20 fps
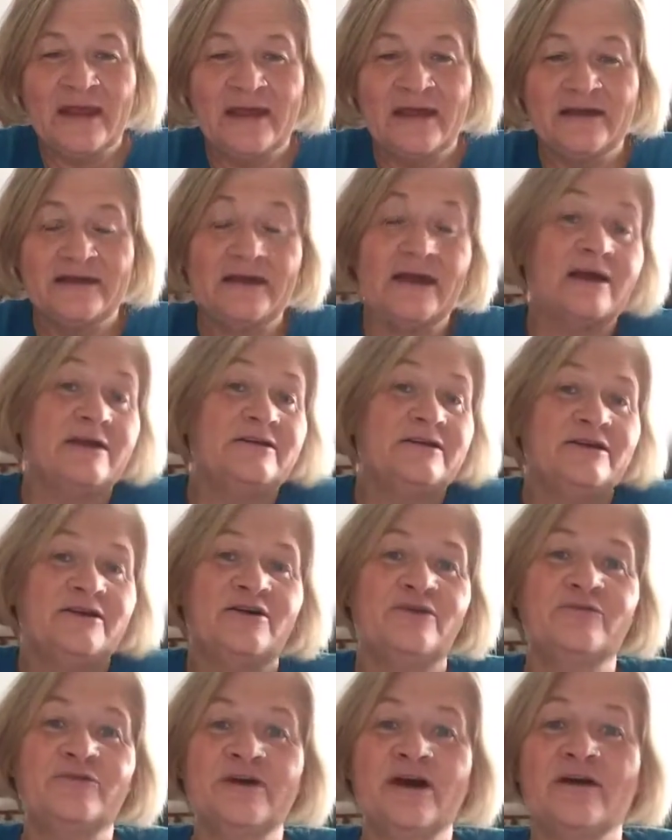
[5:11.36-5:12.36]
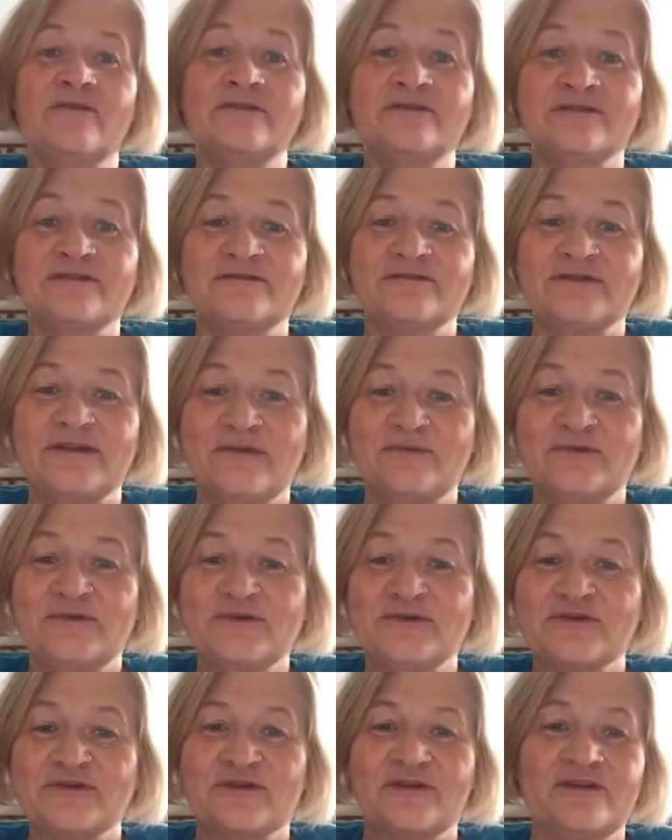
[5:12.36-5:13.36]
Yeah, and you know, we always learn something
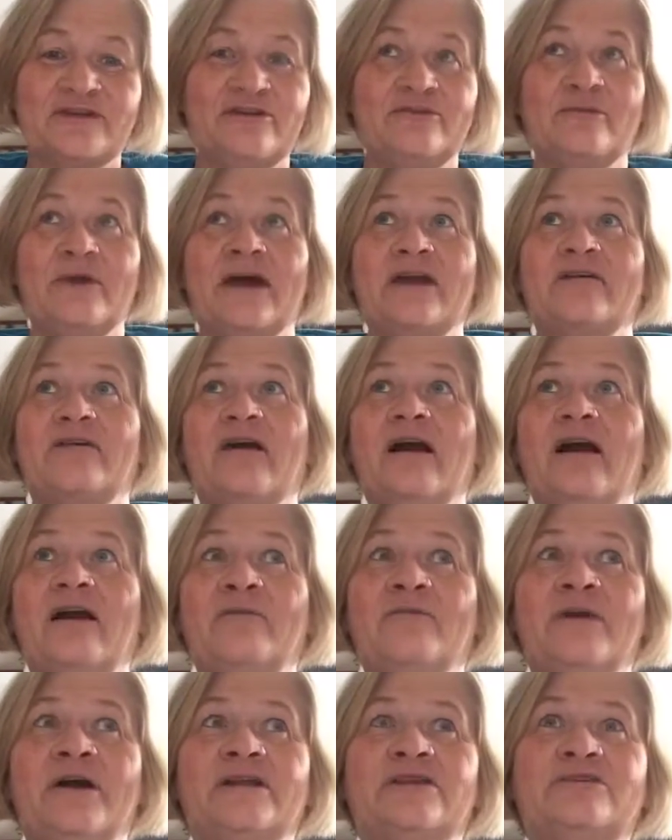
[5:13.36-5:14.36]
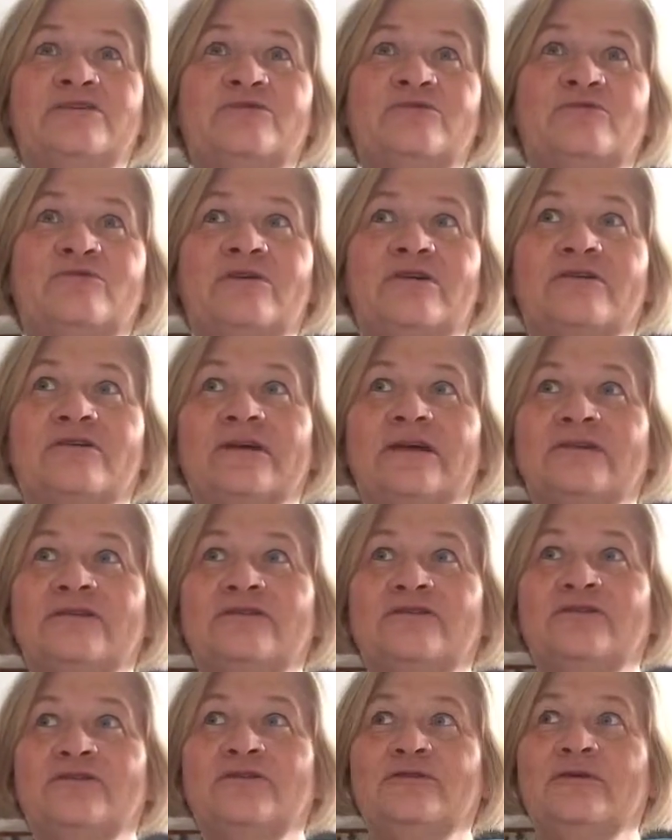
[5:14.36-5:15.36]
new, Shirley, no matter how much we're
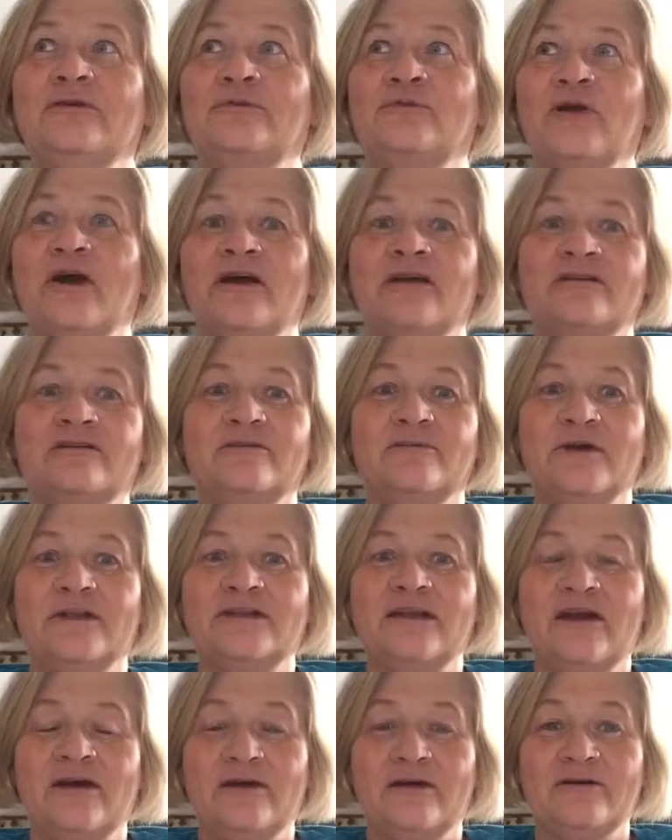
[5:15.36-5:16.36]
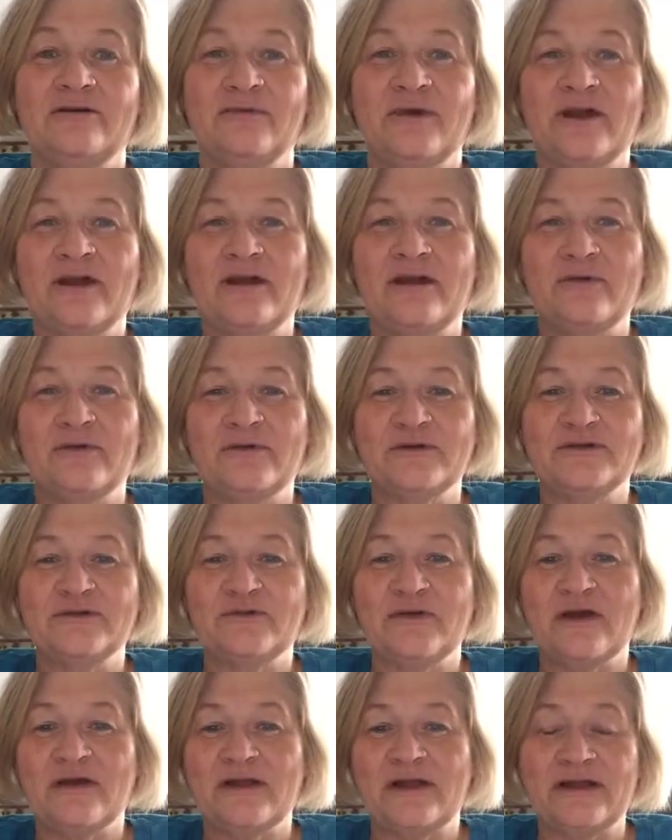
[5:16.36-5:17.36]
into a product, no matter how much
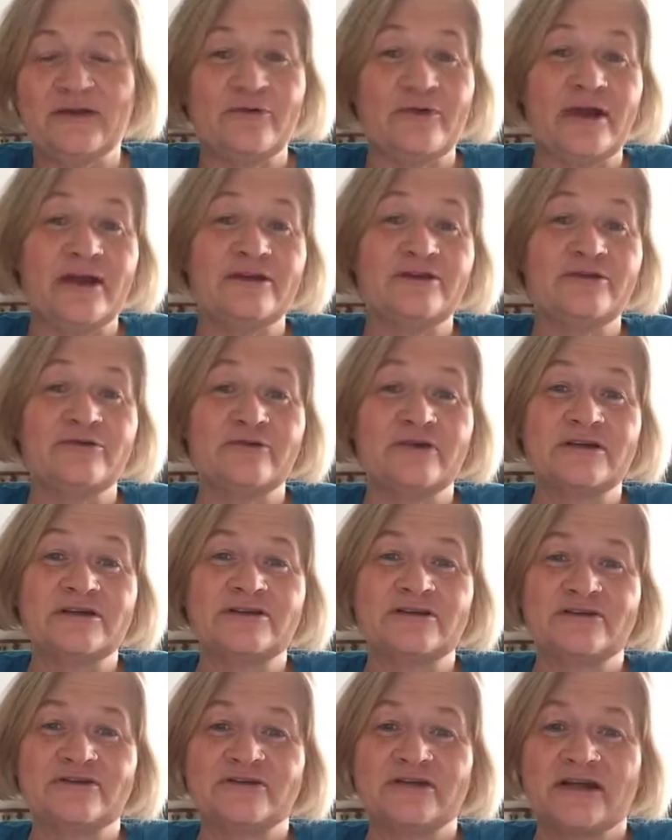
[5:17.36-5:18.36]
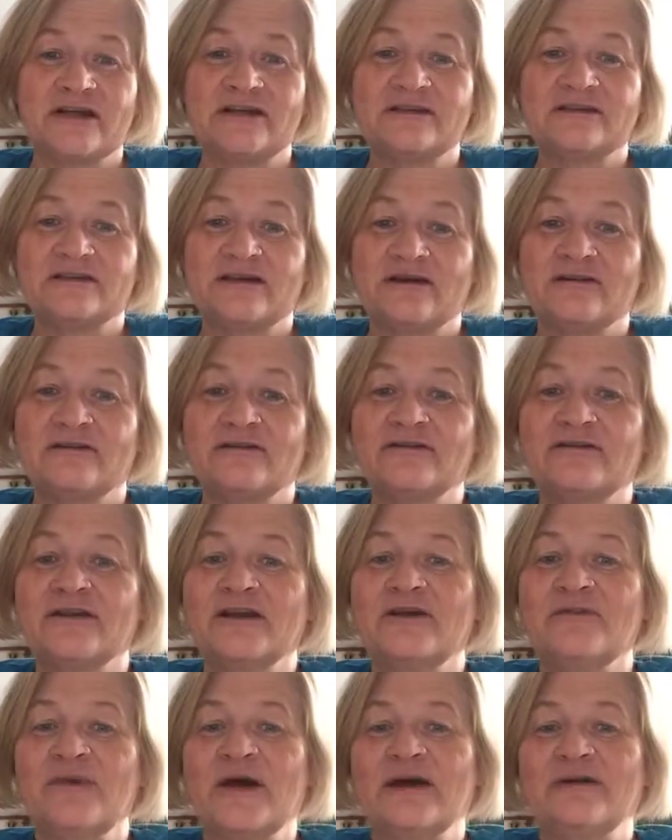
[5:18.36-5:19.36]
we are. Like when I do research and I start
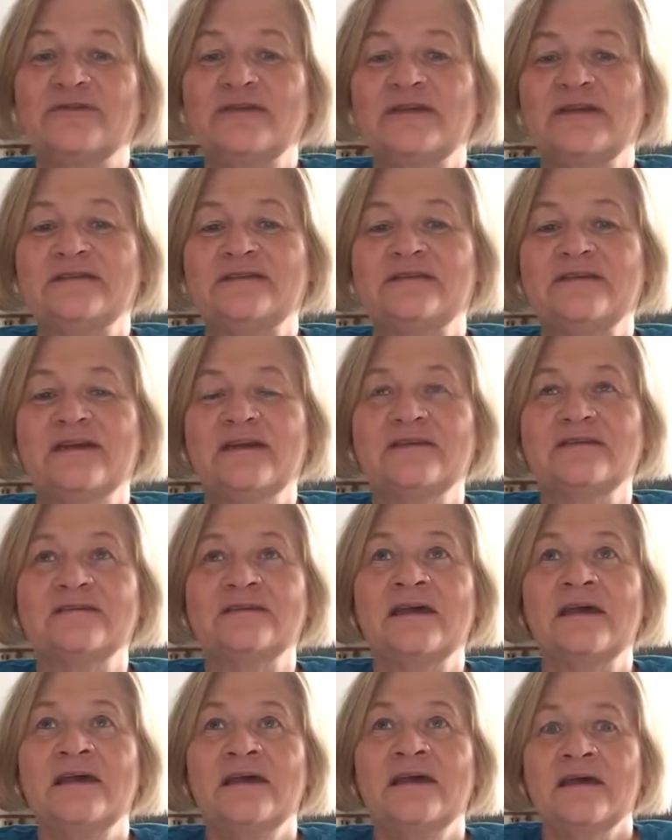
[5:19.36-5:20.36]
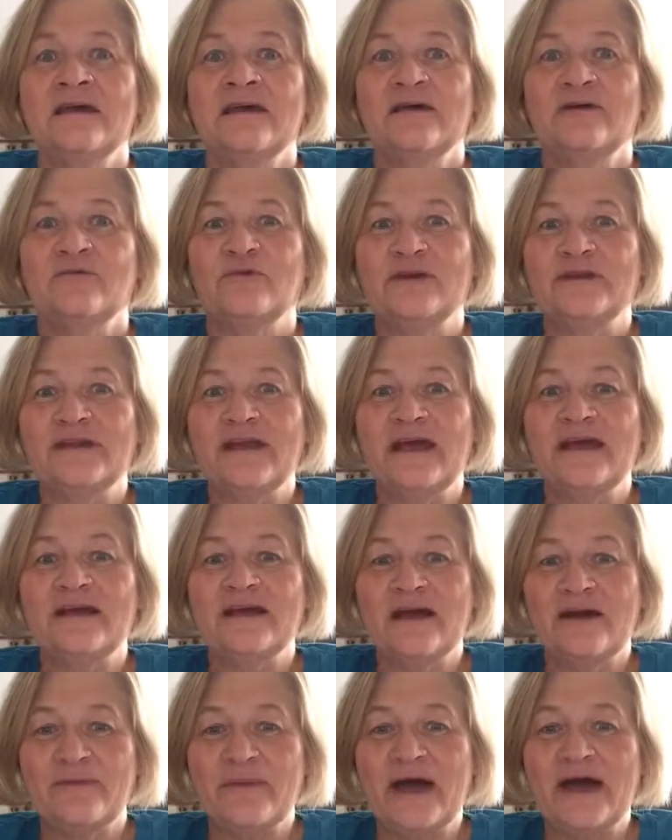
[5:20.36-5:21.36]
learning about these things, when they
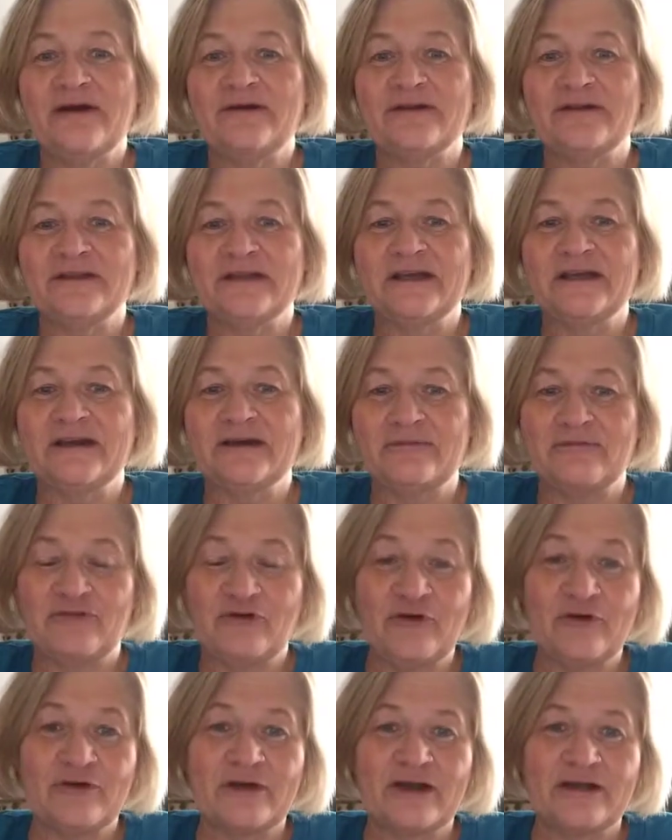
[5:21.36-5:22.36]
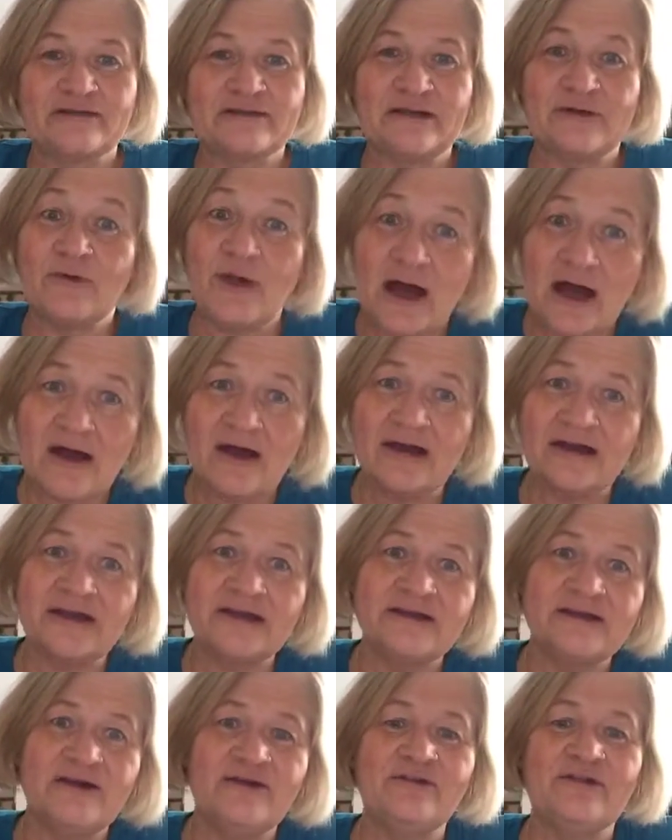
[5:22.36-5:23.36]
come out and they come forward, I was like, wow, I
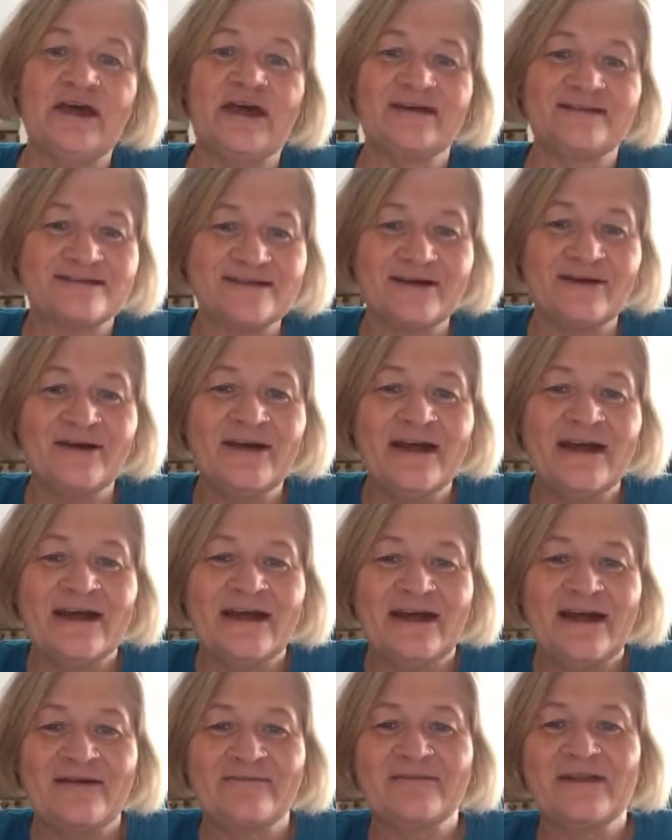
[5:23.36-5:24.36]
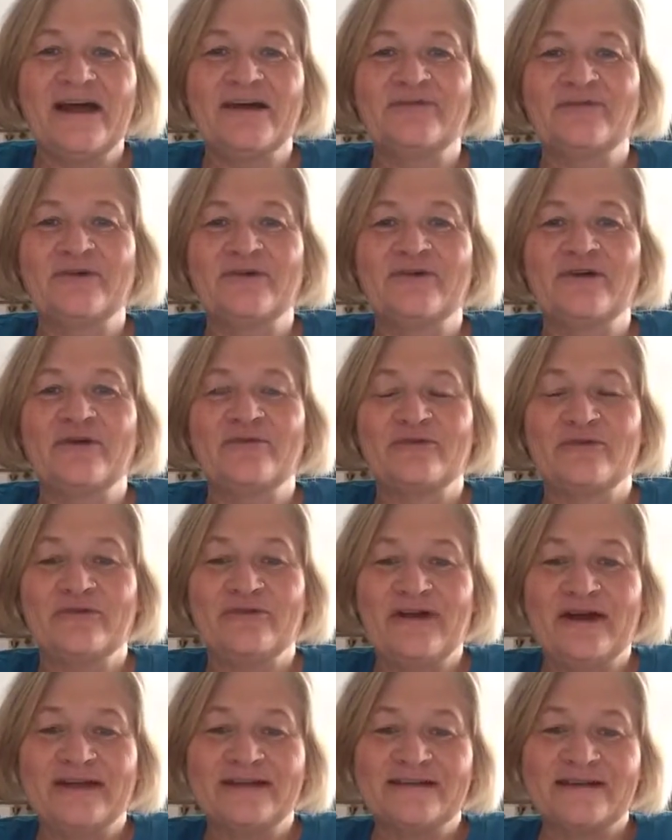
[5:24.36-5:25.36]
didn't know that. So I'm glad we were able to
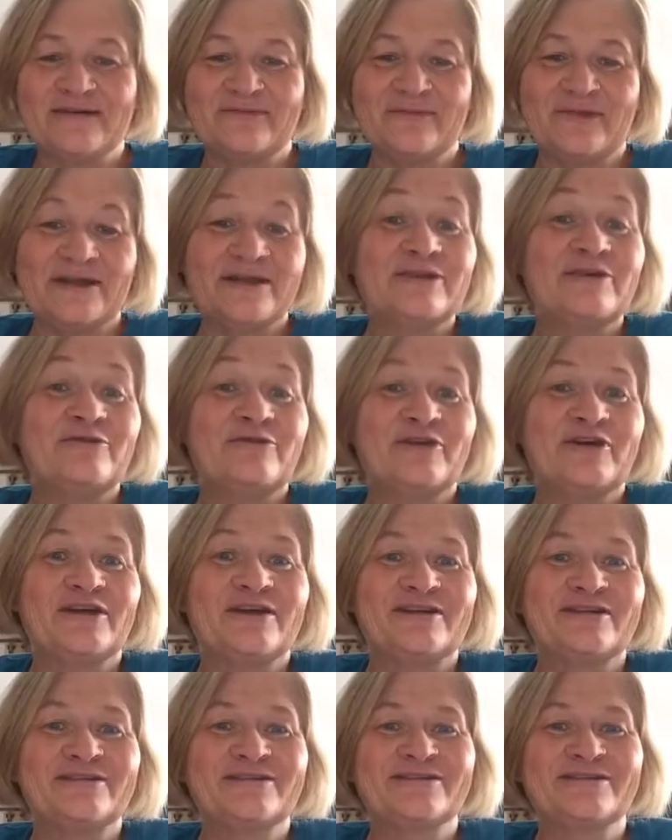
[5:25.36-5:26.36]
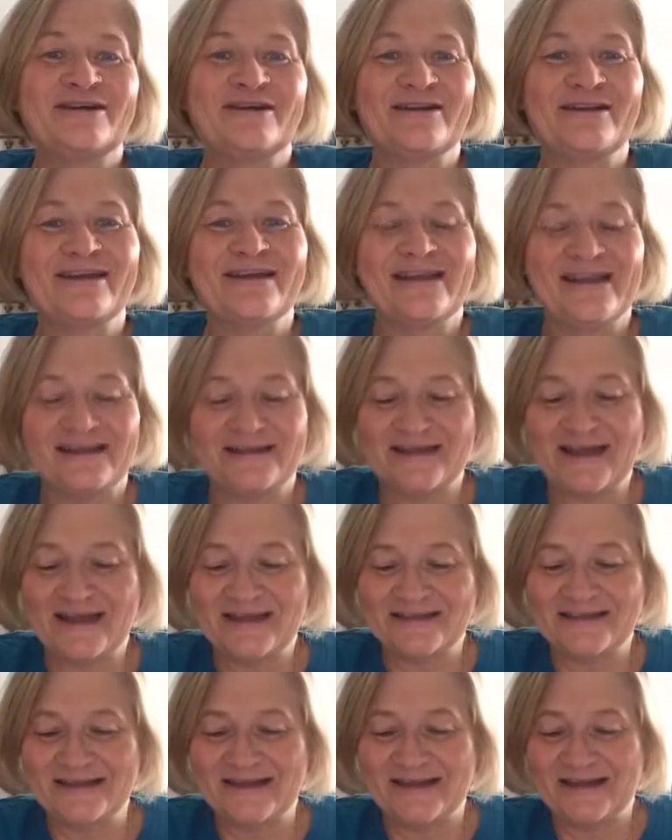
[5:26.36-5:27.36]
find something new for you to learn, Shirley. That's
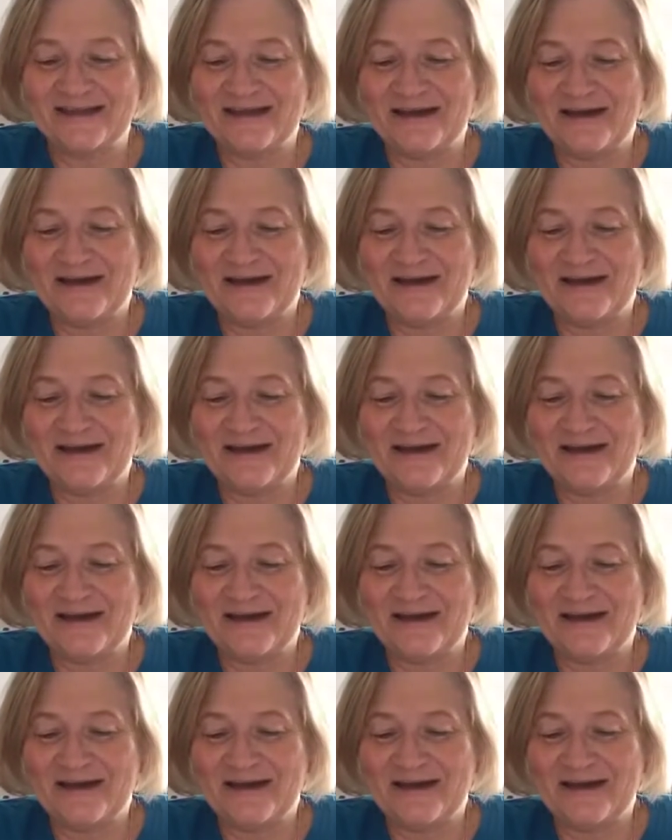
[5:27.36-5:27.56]
excellent.